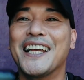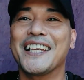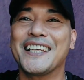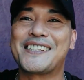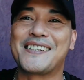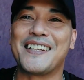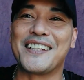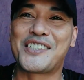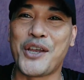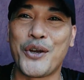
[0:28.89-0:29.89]
It's the
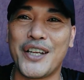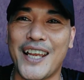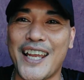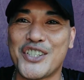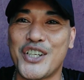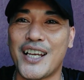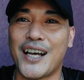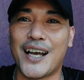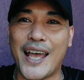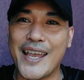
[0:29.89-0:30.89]
Sony
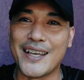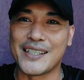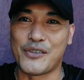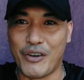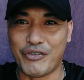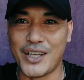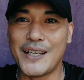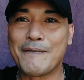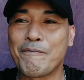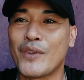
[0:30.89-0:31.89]
HDR AS50